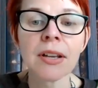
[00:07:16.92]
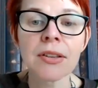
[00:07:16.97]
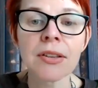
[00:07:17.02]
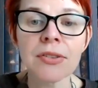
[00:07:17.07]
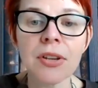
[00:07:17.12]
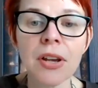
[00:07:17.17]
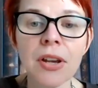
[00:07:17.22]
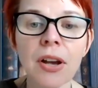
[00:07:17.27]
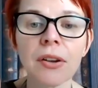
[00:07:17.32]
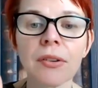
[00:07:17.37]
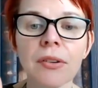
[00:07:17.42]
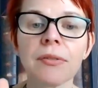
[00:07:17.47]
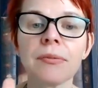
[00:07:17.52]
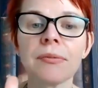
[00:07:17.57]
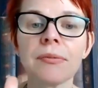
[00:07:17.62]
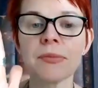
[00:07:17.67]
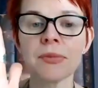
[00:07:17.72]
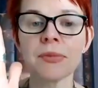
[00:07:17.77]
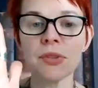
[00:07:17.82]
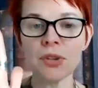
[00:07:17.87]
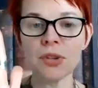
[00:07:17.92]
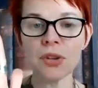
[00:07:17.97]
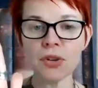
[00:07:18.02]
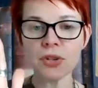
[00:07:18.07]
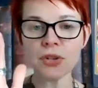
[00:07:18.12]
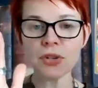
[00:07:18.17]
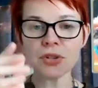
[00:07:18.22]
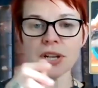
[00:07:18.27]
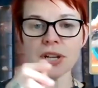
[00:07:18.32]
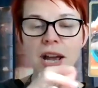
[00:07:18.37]
So use
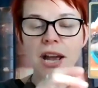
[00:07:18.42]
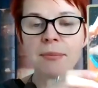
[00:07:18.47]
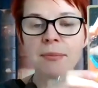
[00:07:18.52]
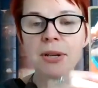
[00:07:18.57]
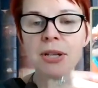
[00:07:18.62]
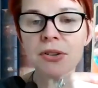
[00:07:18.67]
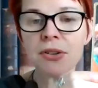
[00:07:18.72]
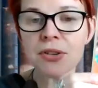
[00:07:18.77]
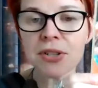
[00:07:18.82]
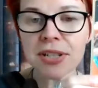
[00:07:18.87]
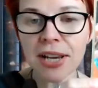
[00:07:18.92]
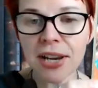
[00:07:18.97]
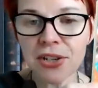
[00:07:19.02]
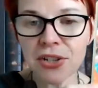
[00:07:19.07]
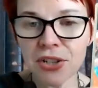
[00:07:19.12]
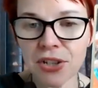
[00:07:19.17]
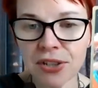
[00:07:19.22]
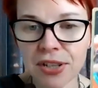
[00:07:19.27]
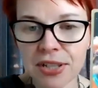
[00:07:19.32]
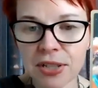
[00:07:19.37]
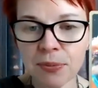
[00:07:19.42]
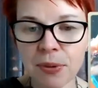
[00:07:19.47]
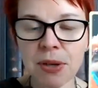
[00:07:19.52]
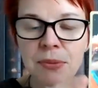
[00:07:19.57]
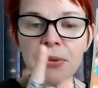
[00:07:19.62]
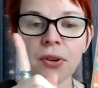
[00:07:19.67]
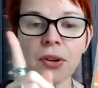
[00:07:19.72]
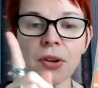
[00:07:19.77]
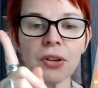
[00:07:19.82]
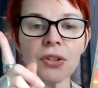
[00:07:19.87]
your time and your attention this week.
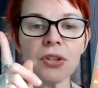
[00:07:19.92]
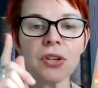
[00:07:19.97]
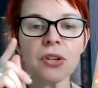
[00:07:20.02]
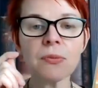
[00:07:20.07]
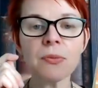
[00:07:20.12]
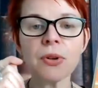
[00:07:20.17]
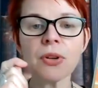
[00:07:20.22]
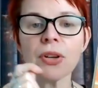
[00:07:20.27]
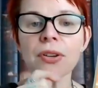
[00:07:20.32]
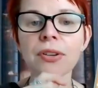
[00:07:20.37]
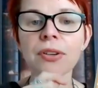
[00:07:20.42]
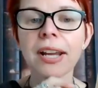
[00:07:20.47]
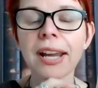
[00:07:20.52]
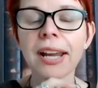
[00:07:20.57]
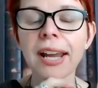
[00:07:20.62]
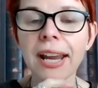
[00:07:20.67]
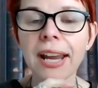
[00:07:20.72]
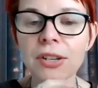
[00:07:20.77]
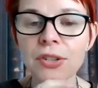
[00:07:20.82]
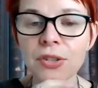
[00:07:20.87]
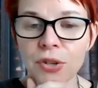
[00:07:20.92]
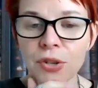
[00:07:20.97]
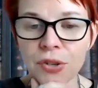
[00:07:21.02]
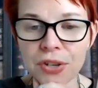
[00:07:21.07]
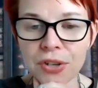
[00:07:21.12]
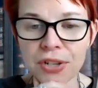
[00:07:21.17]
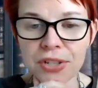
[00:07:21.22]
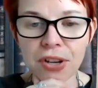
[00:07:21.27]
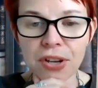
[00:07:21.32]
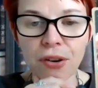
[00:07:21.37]
We've got a new moon in
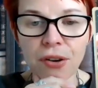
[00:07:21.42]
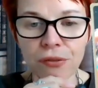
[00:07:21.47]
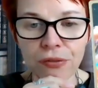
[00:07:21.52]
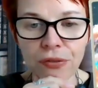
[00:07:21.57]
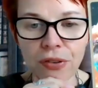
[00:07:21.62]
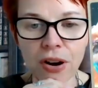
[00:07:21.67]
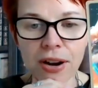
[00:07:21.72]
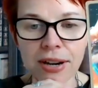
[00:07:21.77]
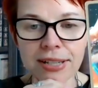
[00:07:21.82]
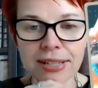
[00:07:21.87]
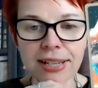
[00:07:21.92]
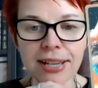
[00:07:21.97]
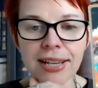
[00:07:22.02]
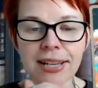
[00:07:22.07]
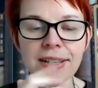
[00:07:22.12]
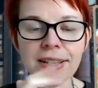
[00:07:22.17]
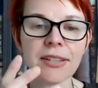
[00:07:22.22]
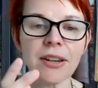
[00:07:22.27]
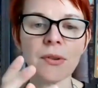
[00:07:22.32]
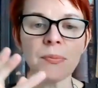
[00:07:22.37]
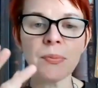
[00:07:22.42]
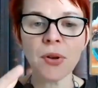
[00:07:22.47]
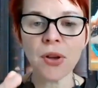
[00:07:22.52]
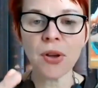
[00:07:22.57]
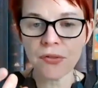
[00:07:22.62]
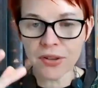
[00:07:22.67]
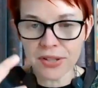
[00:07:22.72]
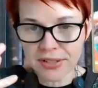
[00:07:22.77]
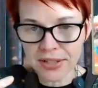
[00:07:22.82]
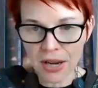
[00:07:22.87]
Taurus on Friday, so
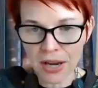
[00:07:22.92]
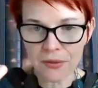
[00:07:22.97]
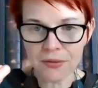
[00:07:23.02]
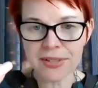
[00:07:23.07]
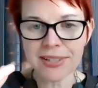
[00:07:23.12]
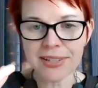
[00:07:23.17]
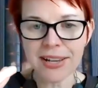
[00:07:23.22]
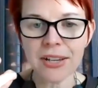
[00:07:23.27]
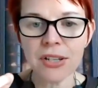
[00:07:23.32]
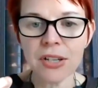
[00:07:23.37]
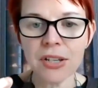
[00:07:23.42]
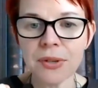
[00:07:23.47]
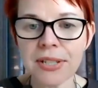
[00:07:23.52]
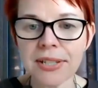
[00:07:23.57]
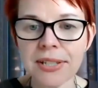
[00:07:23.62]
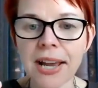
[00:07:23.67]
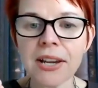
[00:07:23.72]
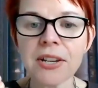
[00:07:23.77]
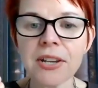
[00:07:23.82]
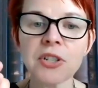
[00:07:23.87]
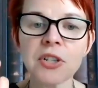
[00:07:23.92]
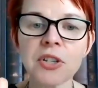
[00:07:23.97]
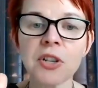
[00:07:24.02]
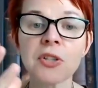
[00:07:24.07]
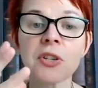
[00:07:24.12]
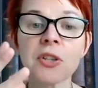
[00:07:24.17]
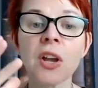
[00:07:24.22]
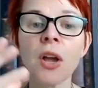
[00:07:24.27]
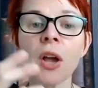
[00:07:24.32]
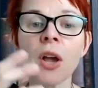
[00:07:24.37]
perfect time for setting new
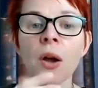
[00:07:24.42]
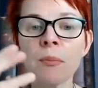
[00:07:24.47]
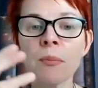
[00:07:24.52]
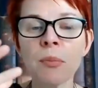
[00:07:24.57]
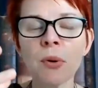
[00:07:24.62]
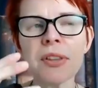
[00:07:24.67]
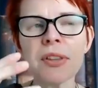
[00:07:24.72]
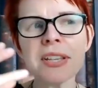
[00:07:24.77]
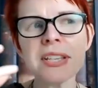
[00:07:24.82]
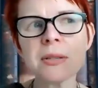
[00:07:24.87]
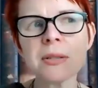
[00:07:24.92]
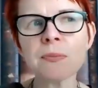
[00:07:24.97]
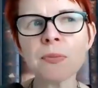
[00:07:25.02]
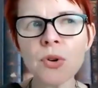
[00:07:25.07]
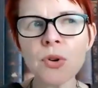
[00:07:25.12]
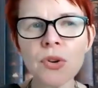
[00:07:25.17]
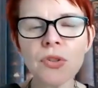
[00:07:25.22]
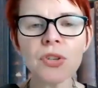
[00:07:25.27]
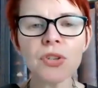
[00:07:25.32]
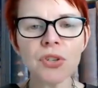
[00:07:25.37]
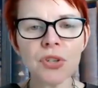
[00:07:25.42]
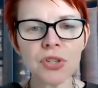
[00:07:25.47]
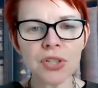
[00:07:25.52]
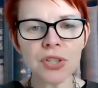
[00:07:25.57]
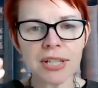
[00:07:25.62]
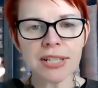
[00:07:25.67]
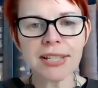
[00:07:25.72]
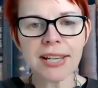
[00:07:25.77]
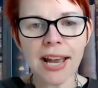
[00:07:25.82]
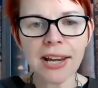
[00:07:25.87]
intentions. But this is more than just
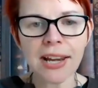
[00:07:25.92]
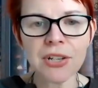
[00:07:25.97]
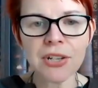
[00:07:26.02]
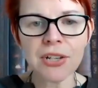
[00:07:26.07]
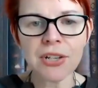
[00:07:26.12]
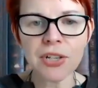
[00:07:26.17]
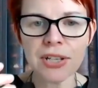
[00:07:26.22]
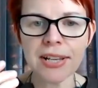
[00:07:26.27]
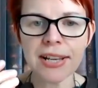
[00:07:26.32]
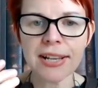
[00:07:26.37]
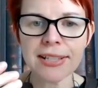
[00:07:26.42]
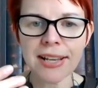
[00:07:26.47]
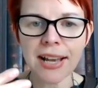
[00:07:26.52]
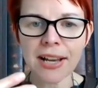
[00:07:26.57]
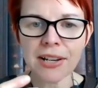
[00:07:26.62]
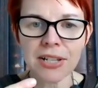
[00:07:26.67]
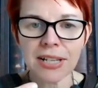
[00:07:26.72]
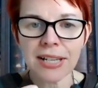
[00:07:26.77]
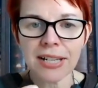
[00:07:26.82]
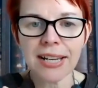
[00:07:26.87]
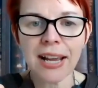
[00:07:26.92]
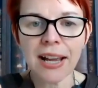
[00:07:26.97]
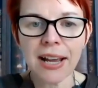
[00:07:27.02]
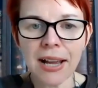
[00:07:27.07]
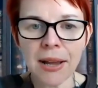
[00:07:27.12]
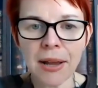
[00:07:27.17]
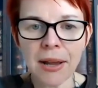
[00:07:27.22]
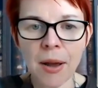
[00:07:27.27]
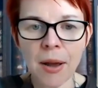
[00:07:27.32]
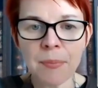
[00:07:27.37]
intentions. It's actually
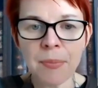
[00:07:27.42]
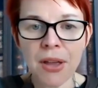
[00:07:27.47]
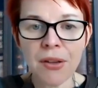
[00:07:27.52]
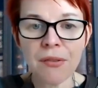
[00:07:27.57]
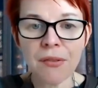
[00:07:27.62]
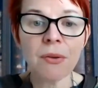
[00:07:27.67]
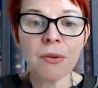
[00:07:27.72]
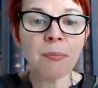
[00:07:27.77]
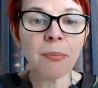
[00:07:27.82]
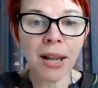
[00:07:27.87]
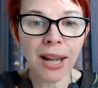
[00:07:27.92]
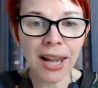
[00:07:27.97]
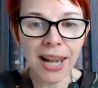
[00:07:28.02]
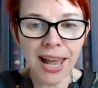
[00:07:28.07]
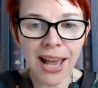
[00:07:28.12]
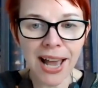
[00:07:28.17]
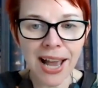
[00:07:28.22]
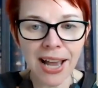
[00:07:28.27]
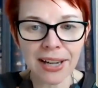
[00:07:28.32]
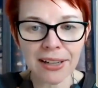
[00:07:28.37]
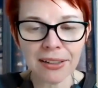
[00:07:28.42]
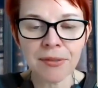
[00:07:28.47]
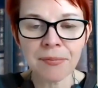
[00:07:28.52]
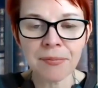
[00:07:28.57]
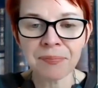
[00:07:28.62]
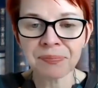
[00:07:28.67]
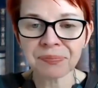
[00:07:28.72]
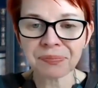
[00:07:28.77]
a bit of a plan.